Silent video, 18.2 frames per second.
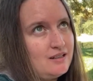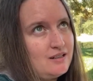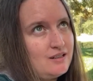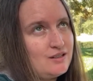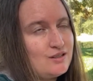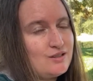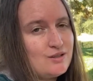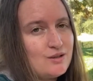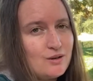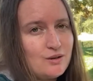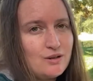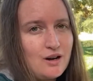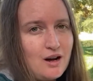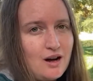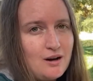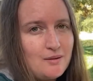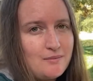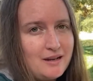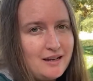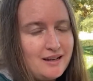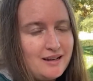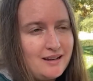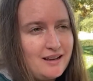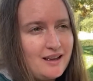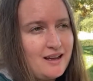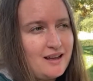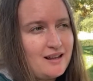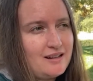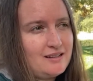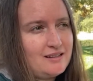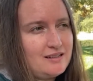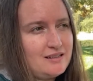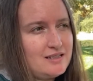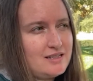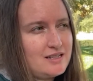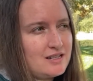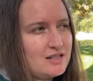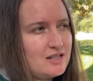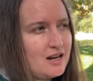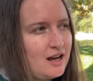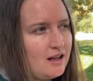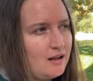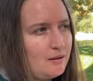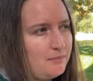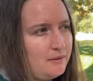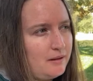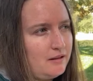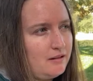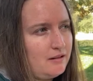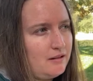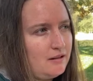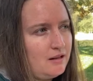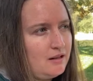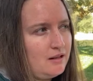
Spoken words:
so calming and such a help in